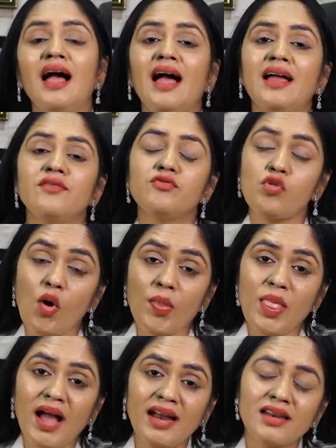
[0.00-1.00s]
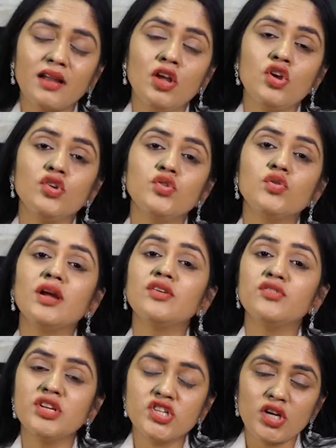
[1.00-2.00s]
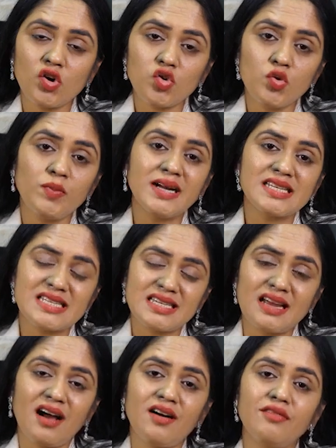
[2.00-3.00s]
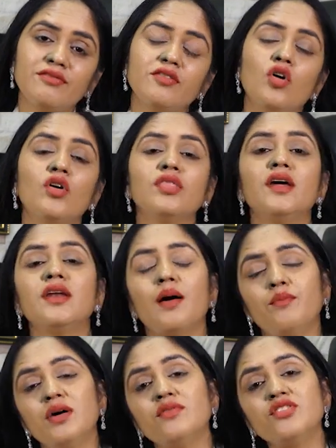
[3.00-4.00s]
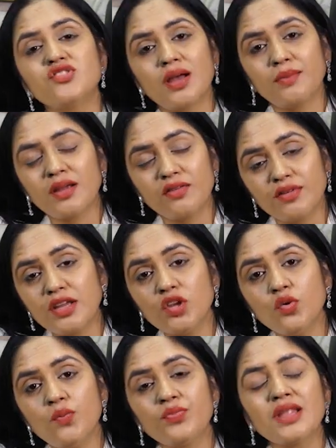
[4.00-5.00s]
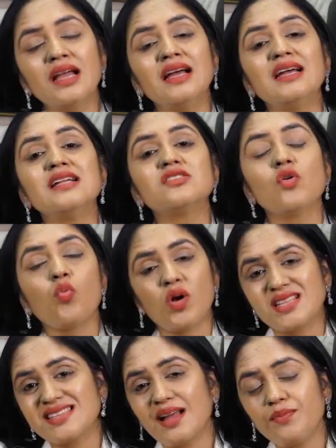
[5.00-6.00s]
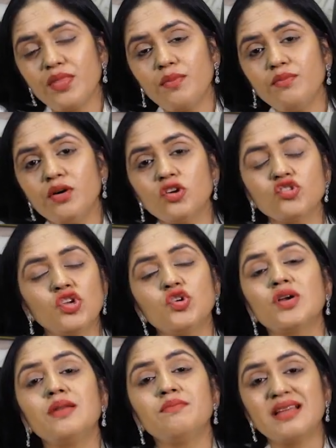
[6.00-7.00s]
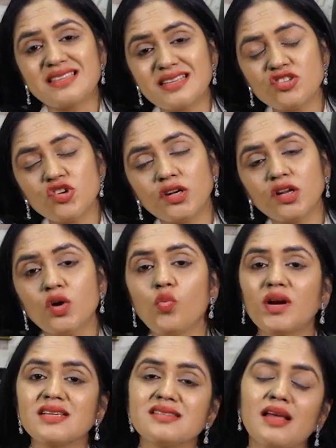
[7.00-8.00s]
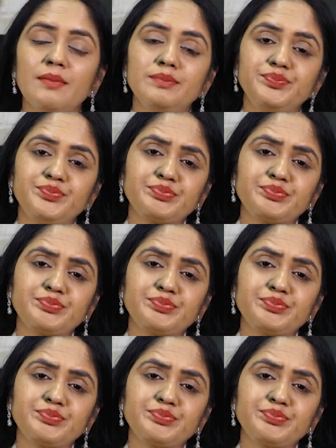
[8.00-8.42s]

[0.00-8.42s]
And for that, you can reach out to my staff on the number which I'm giving you. It's a WhatsApp number, so you can message her on a WhatsApp.